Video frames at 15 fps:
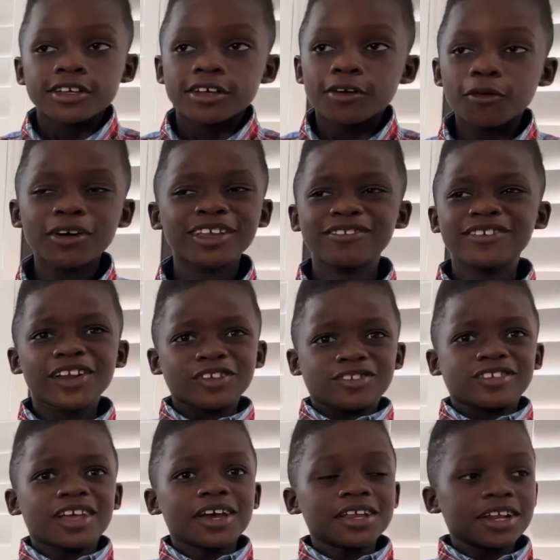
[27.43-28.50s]
Or even
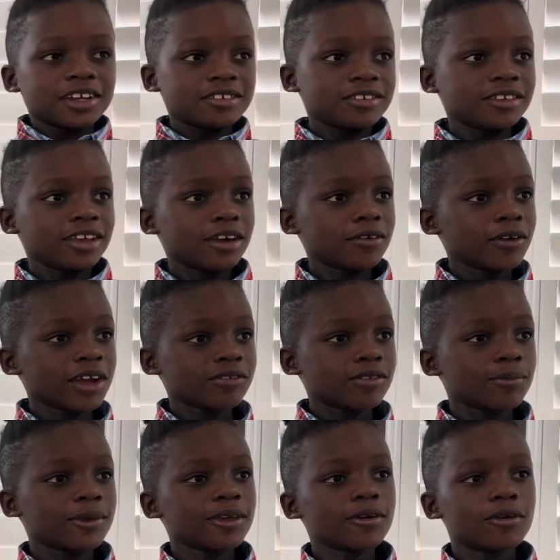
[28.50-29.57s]
outside, actually. I don't have to
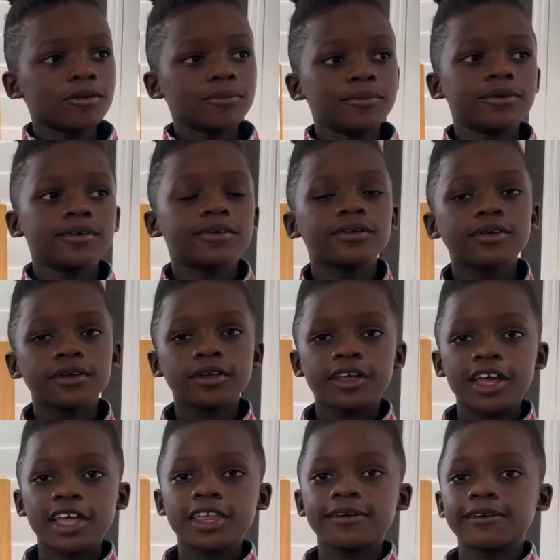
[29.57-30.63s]
be home.
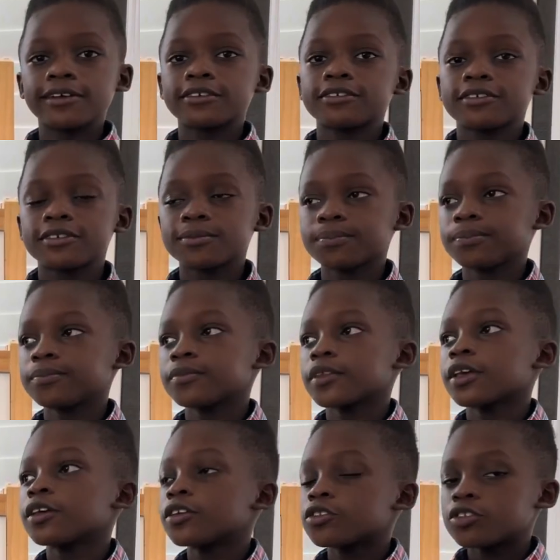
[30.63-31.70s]
Anyways,
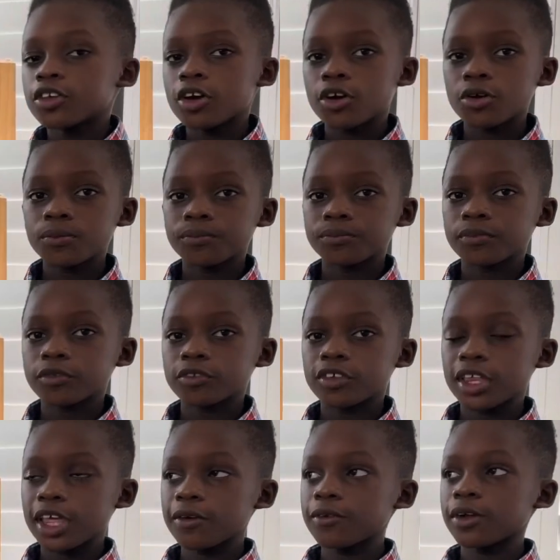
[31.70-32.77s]
so
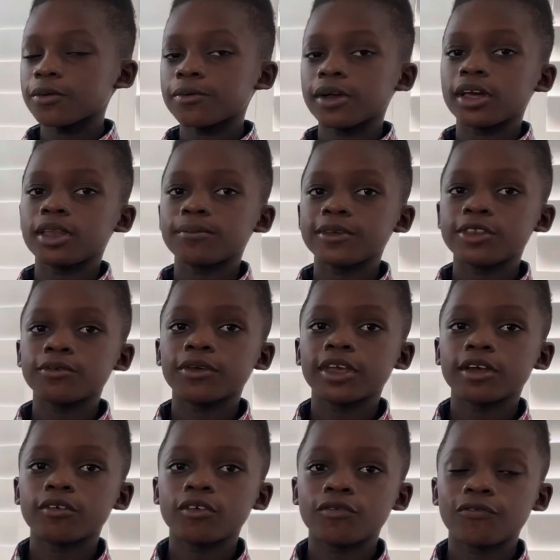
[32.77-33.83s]
today we're going to be doing
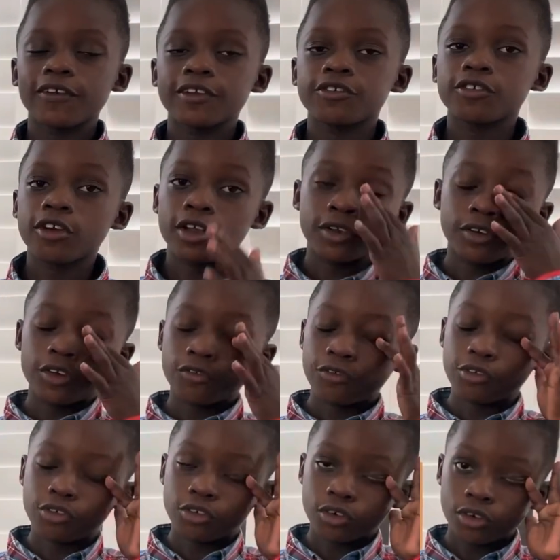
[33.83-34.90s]
a refresher on
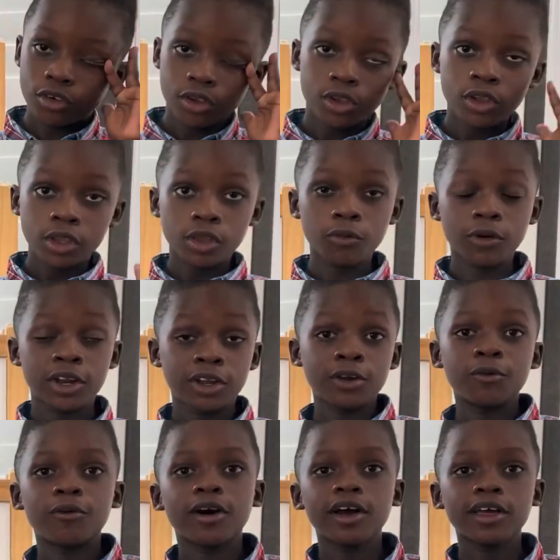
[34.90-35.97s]
division. You want to know
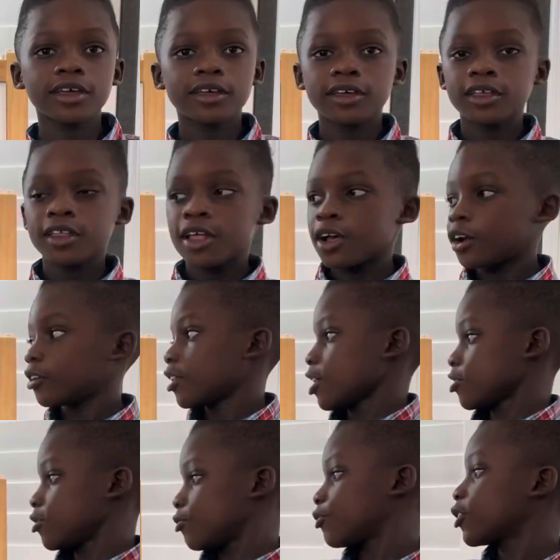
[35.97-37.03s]
why? Because I
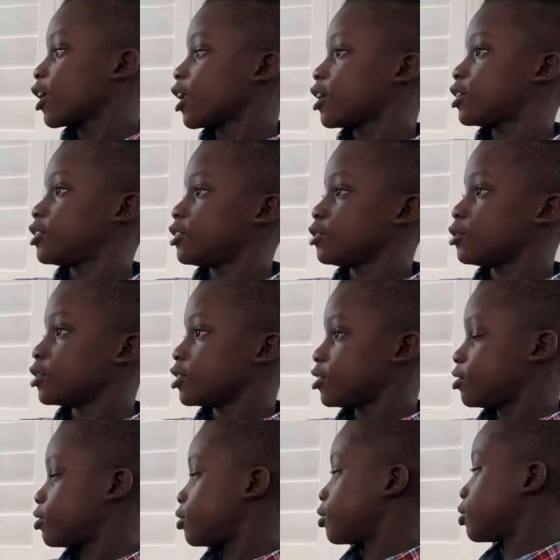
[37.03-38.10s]
actually forgot how to do
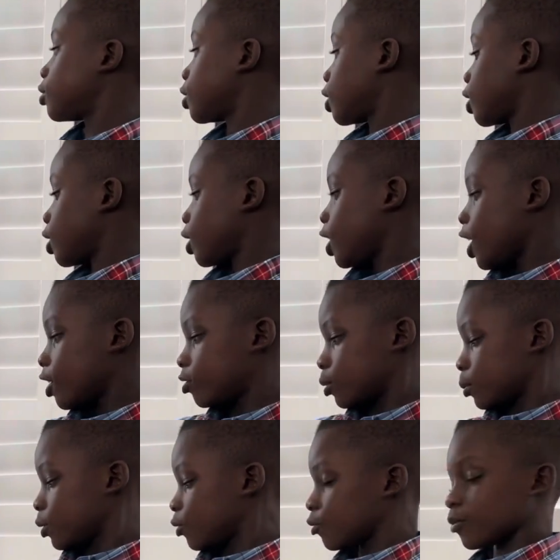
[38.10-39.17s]
this. And some
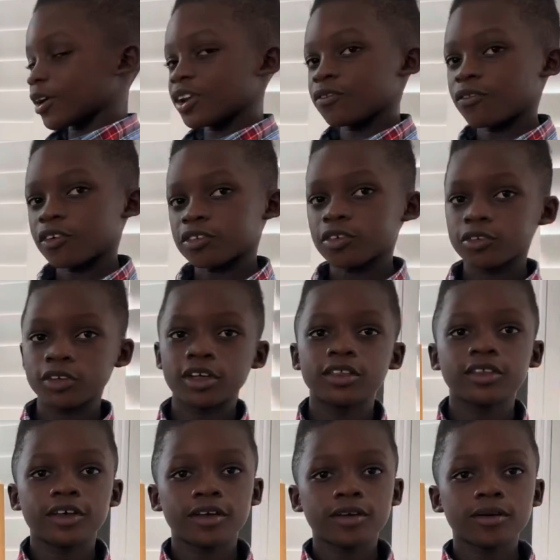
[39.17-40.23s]
of you might have also done
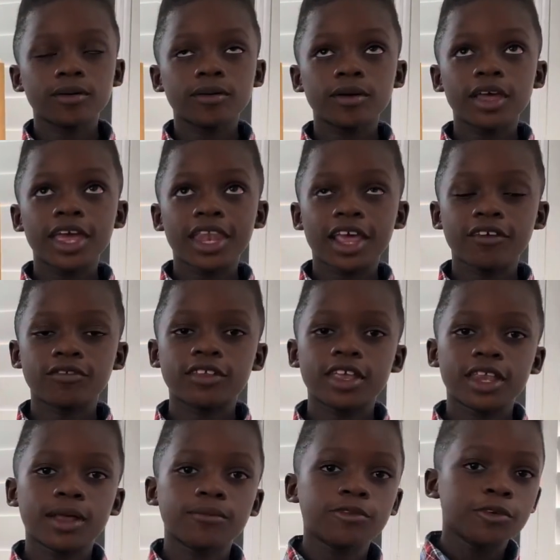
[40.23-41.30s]
that. And
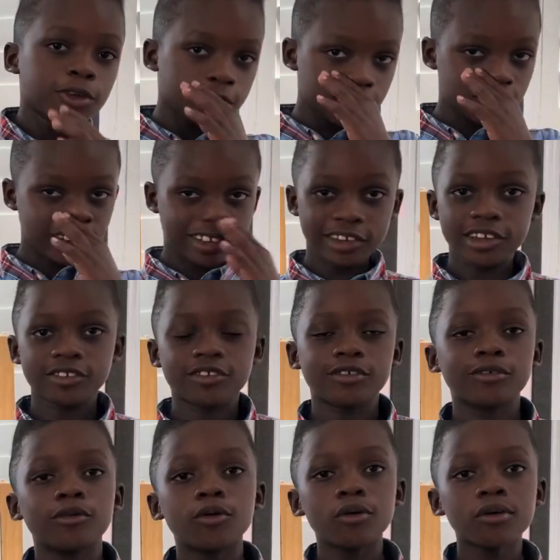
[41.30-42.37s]
I'm doing division in
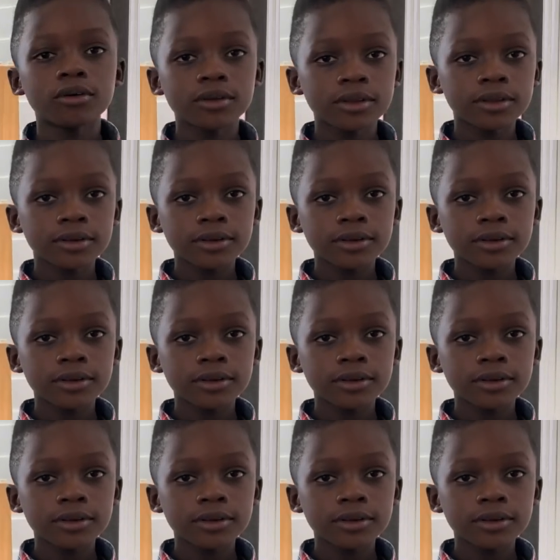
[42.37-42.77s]
school.